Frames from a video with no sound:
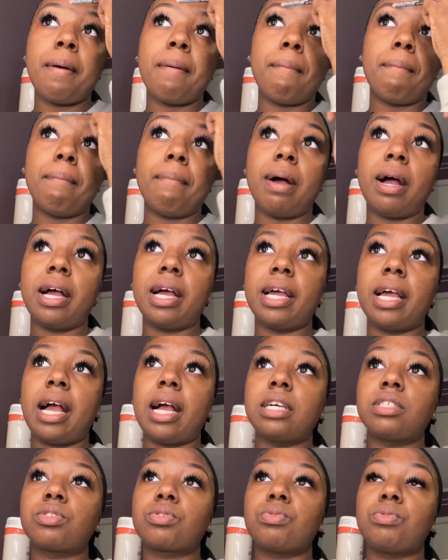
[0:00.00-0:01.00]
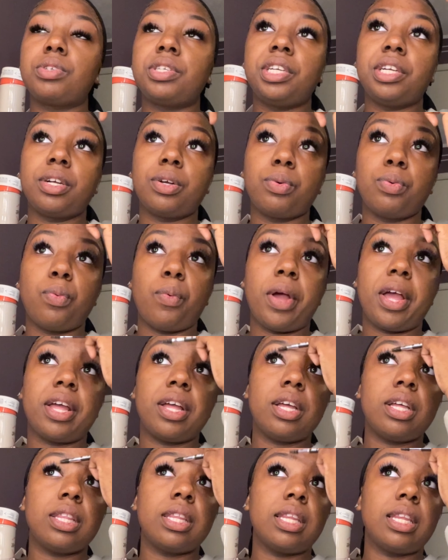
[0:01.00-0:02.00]
my high school year
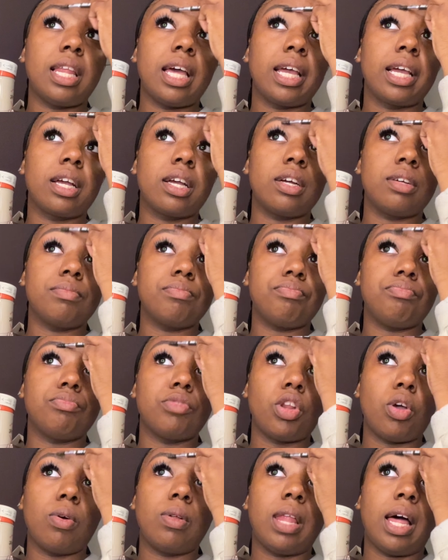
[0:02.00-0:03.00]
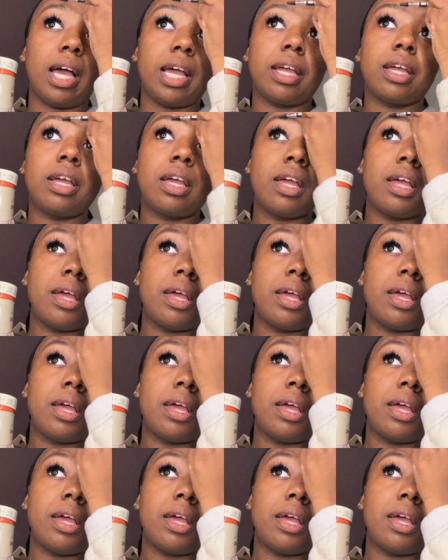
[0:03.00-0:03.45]
went, like no lie,